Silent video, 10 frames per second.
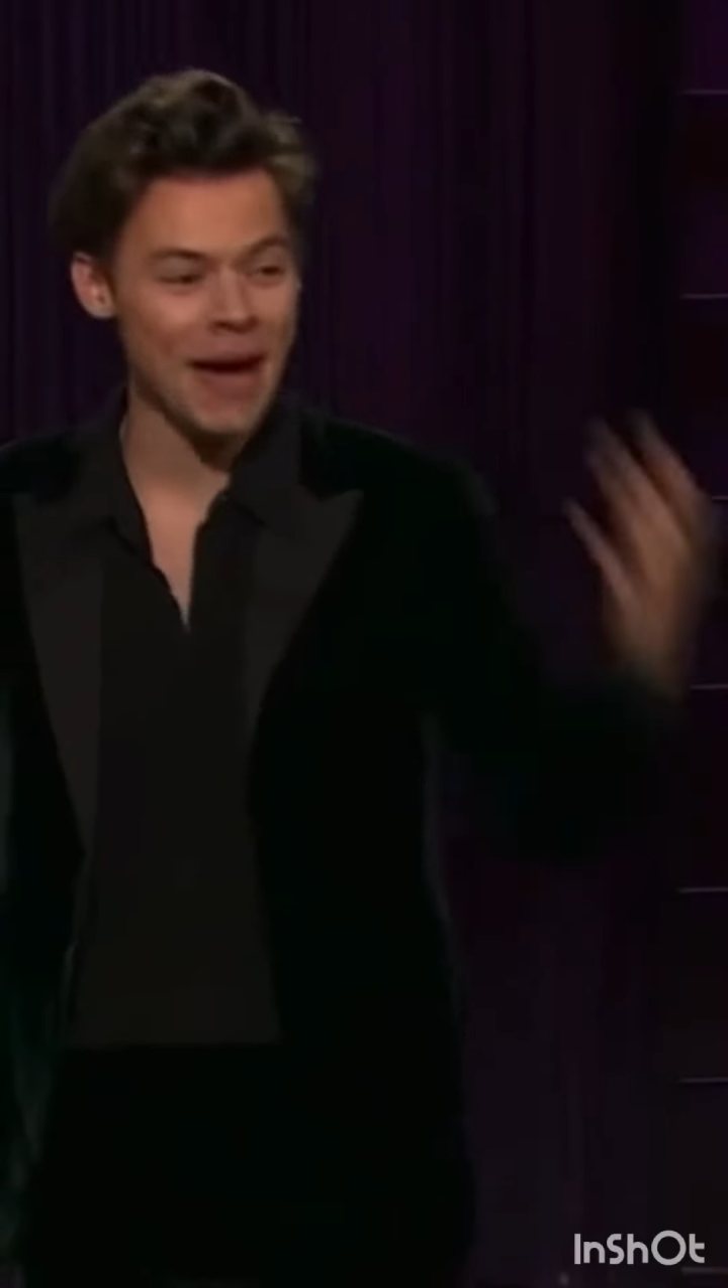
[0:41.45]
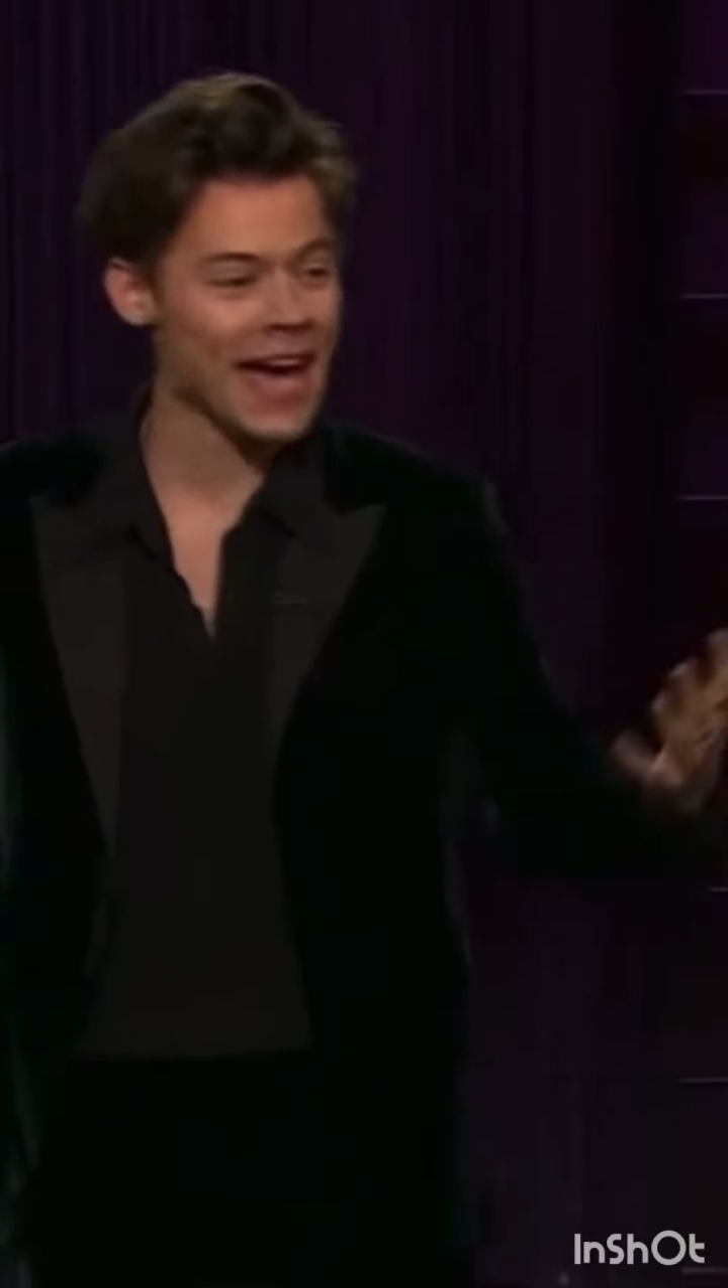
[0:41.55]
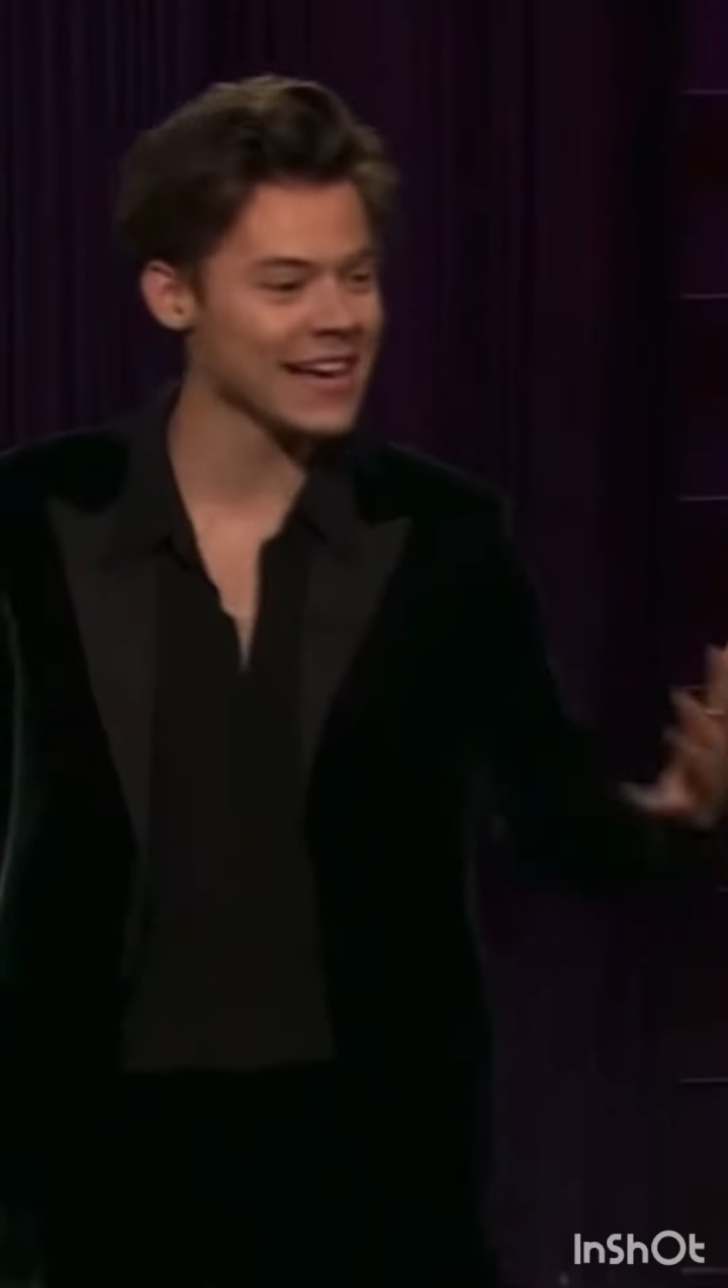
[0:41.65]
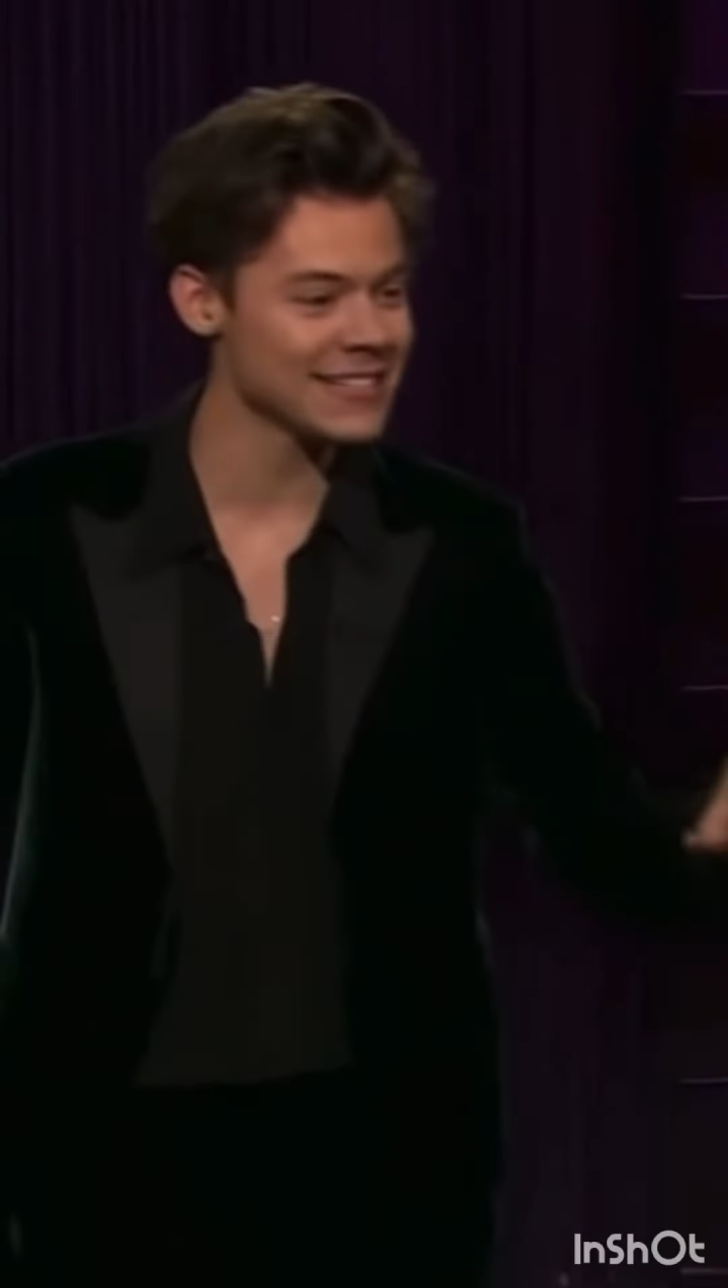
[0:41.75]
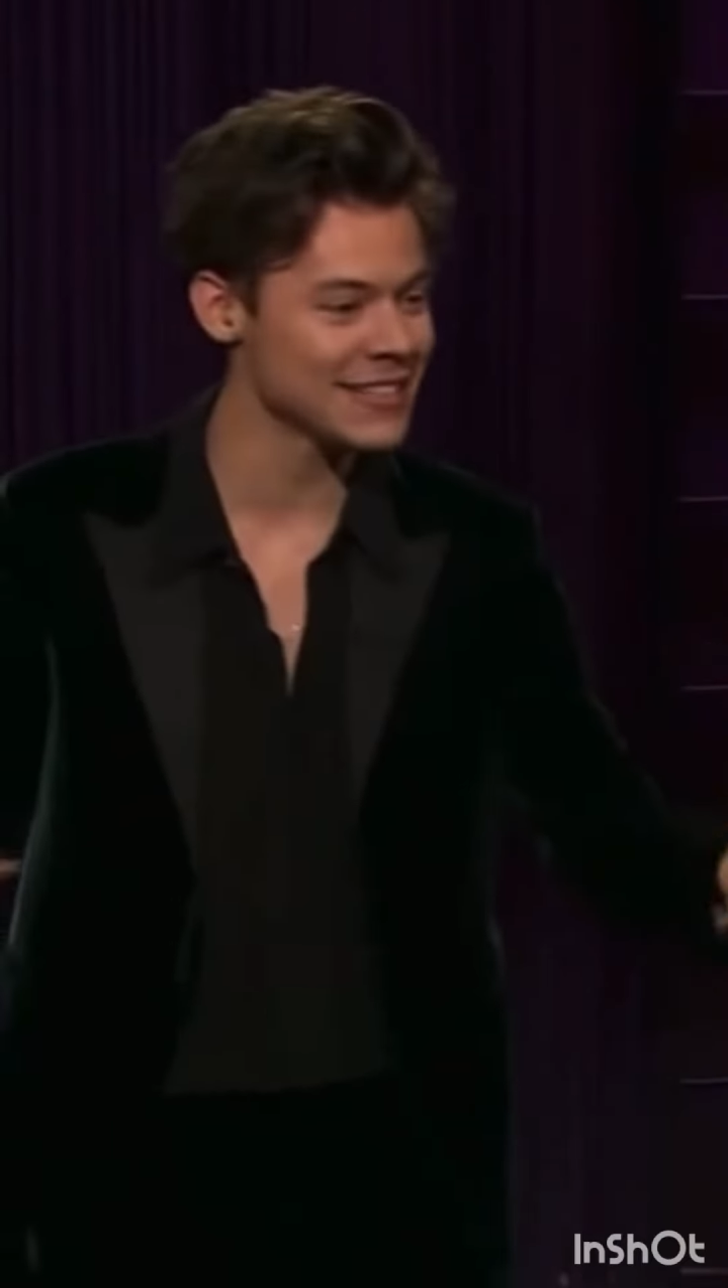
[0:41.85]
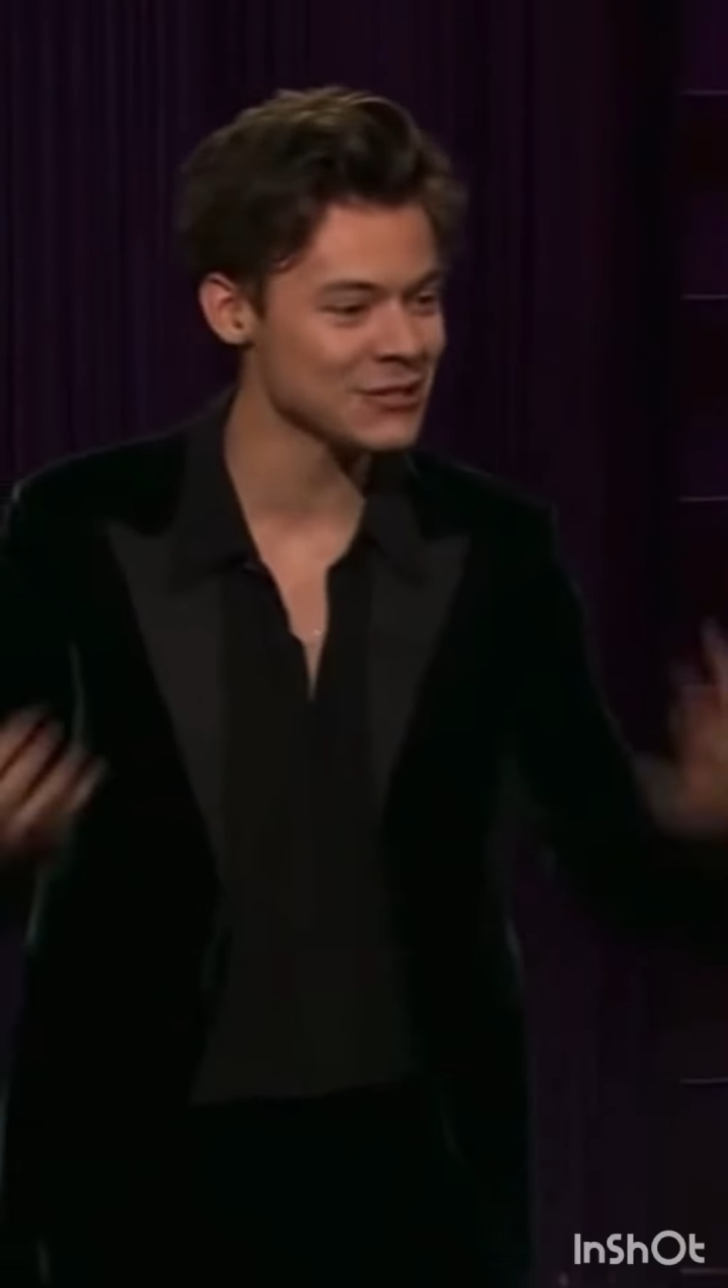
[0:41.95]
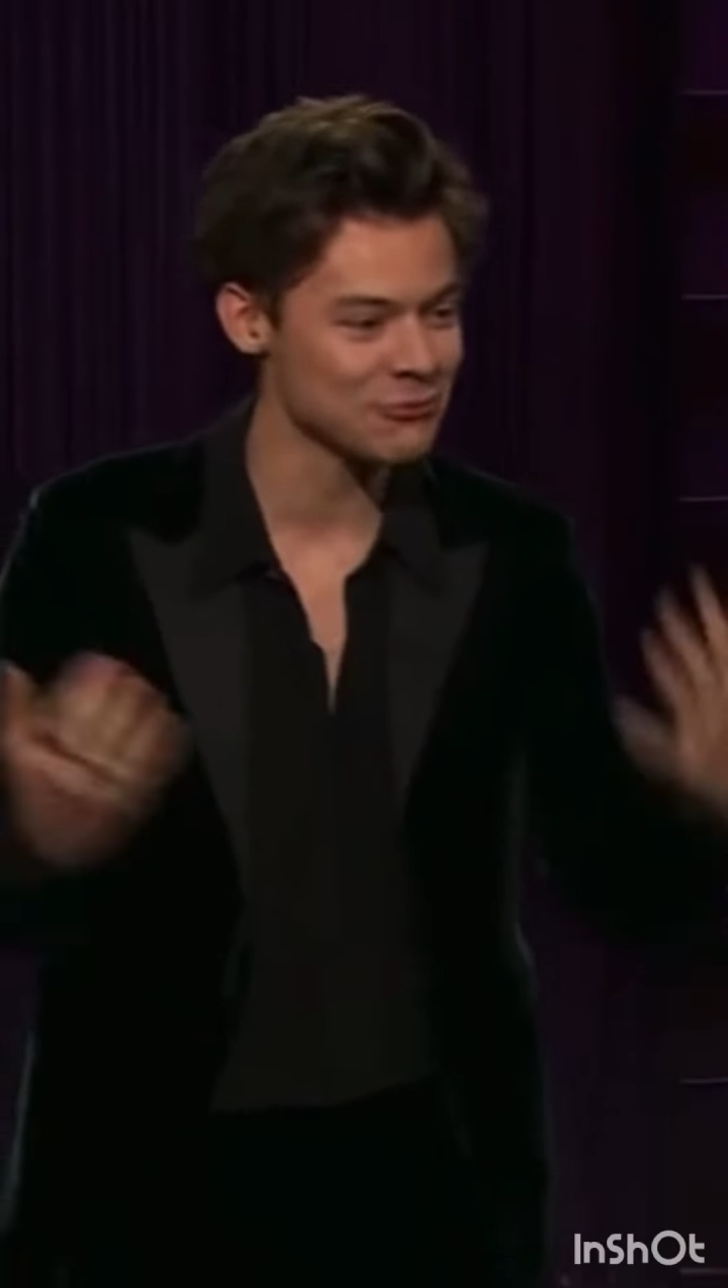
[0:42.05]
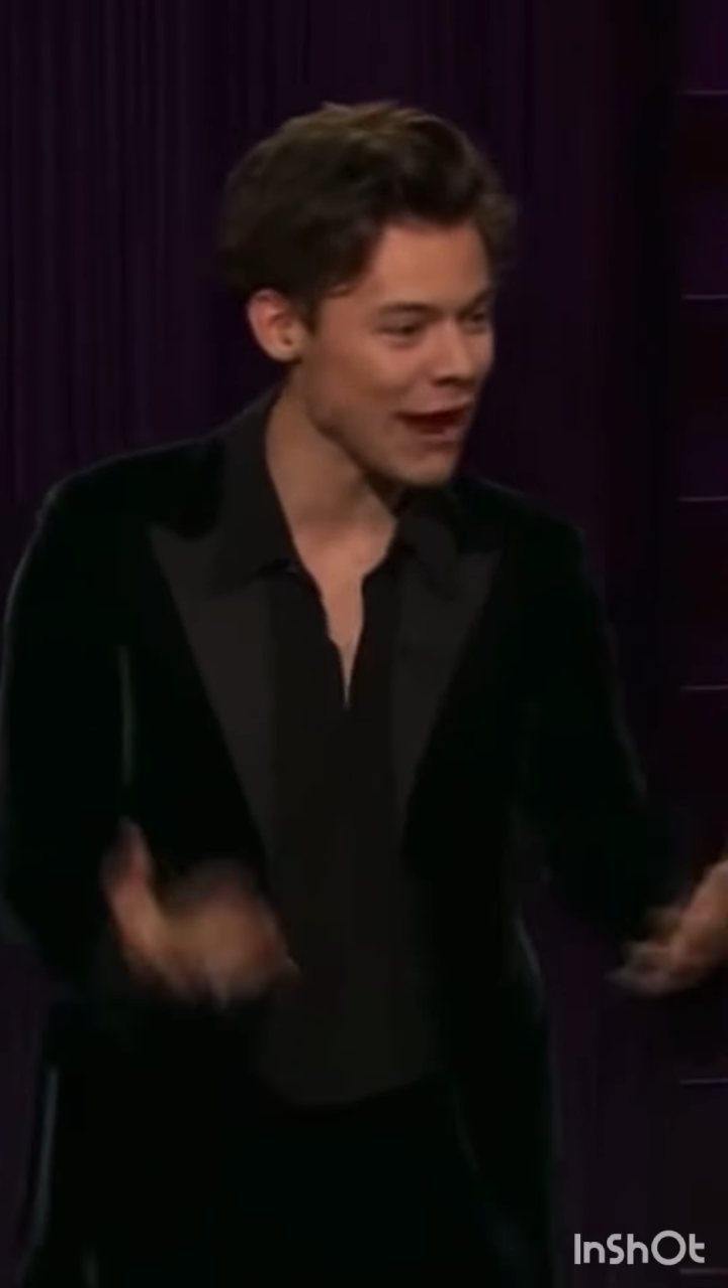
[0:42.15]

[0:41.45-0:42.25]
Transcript: pays this